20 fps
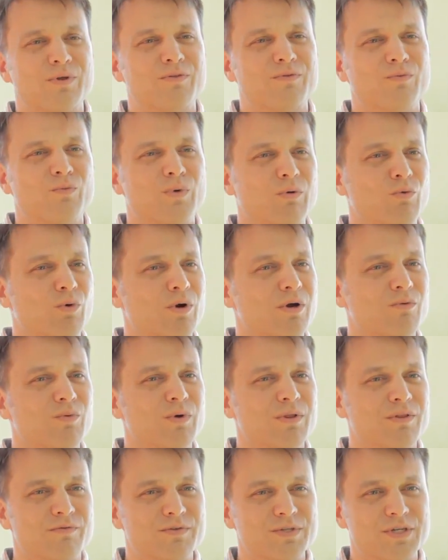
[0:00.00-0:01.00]
with, by working
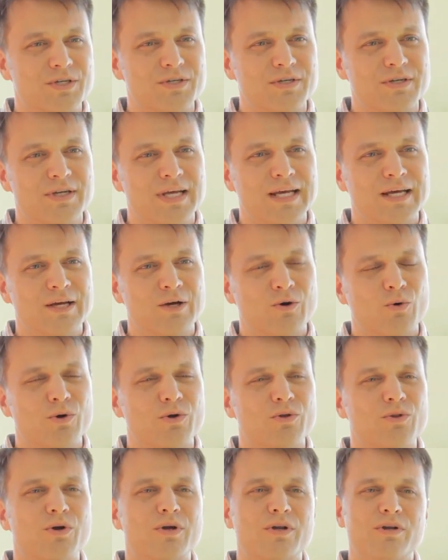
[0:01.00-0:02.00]
with a physician, or
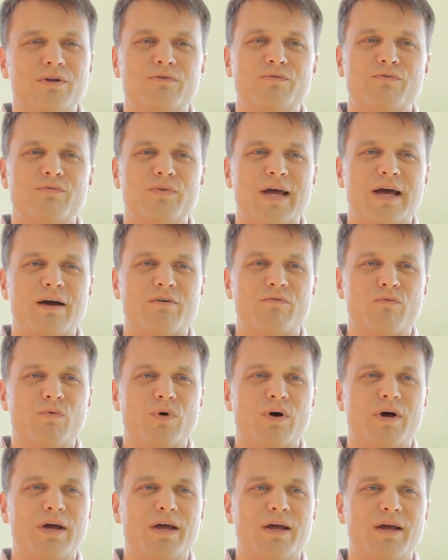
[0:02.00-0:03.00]
you're looking to have
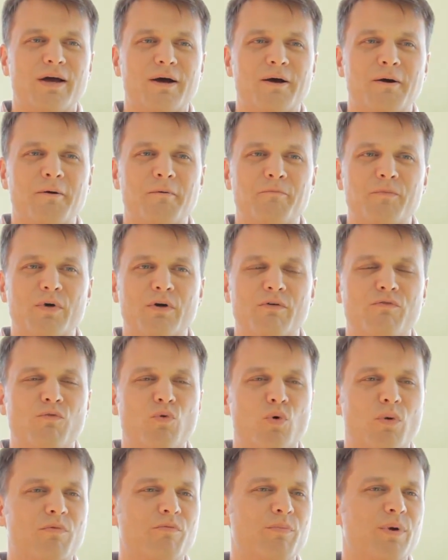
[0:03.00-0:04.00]
a, um, a
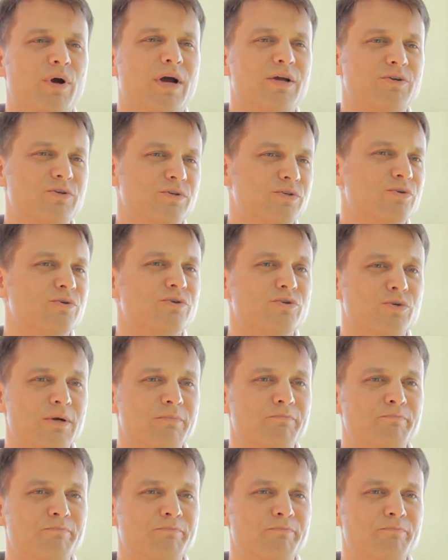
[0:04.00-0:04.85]
form of bariatric surgery.